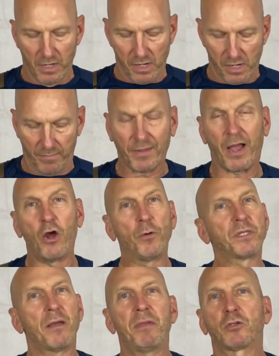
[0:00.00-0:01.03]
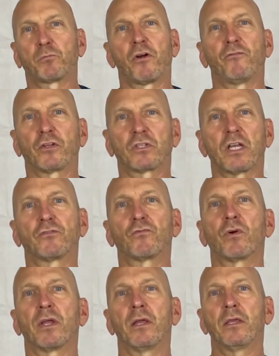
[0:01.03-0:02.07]
I hope that makes perfect sense
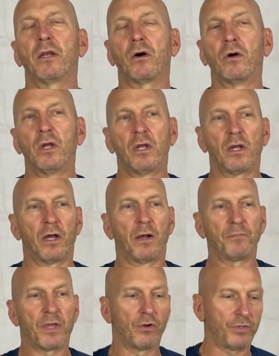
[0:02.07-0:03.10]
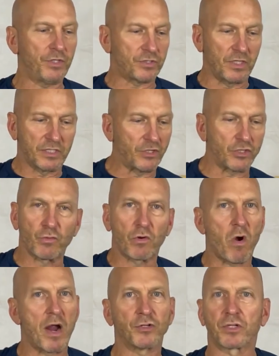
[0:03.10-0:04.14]
for you, you know. And all these things, they just
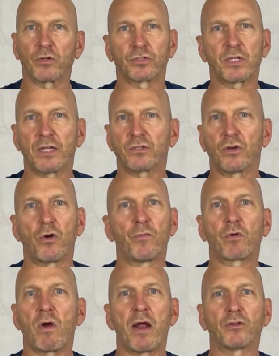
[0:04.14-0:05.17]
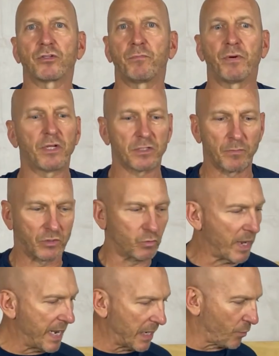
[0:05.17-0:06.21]
require skill sets. It all requires putting some
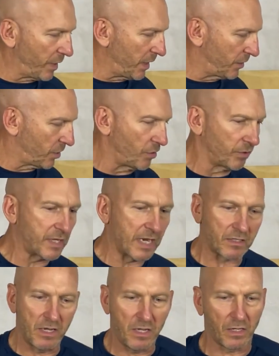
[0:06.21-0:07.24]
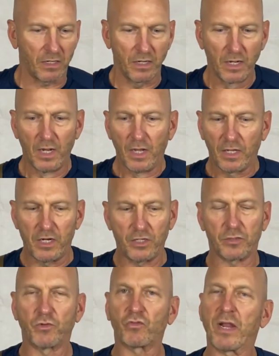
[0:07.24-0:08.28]
sweat equity into your technique and, you know,
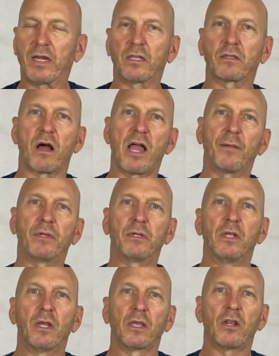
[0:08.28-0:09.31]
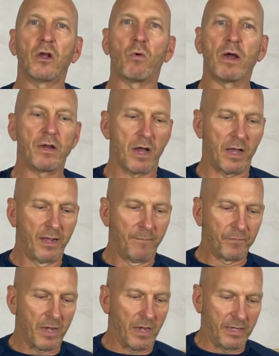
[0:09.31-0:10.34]
some training time and, you know, whatnot.
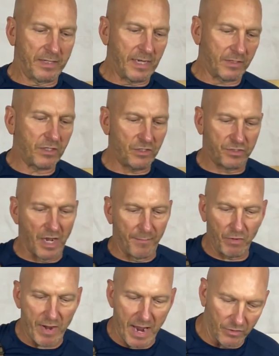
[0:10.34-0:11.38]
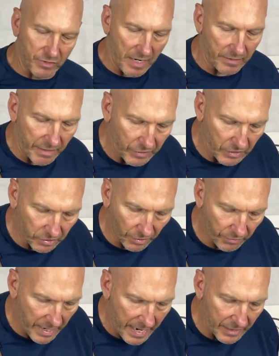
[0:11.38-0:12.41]
Get these dummy rounds. I love these little
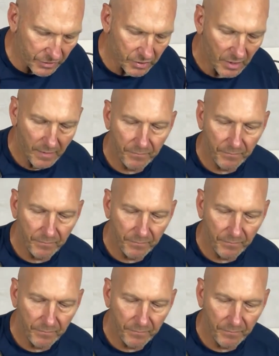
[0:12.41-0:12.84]
guys.